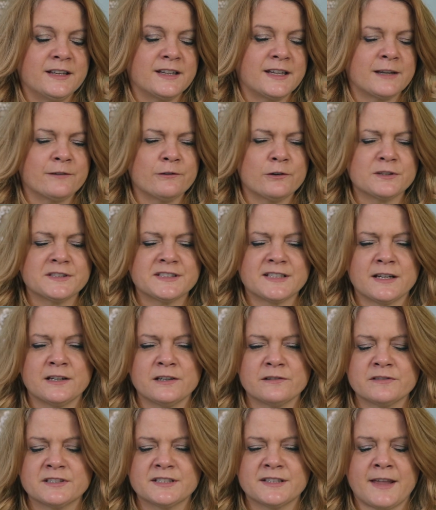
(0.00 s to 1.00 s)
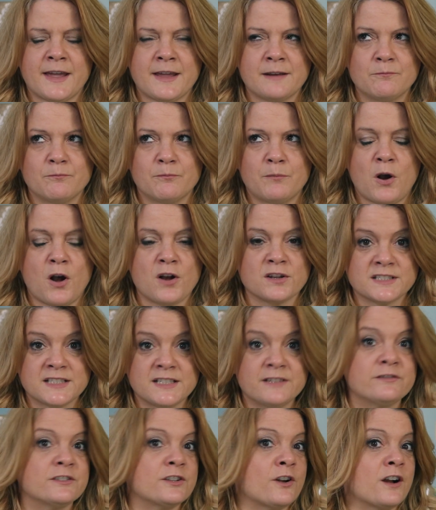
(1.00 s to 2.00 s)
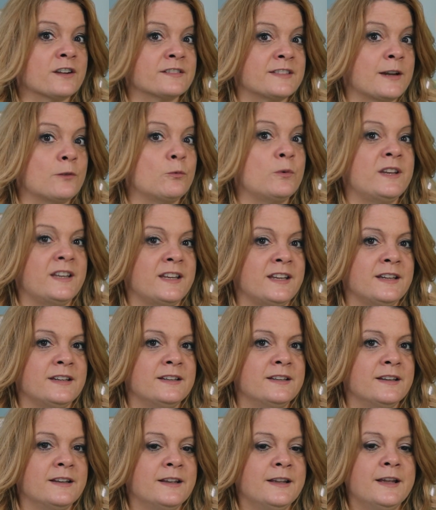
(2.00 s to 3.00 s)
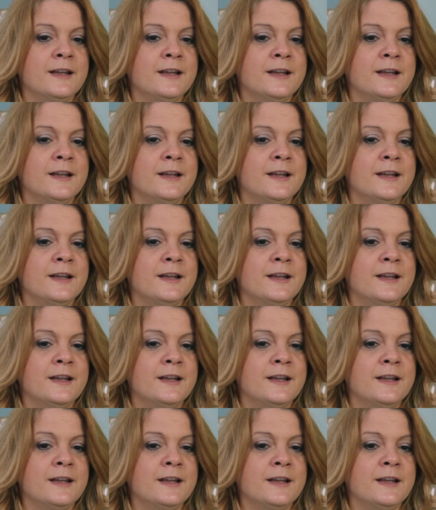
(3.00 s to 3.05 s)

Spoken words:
give ourselves that positive talk that we need,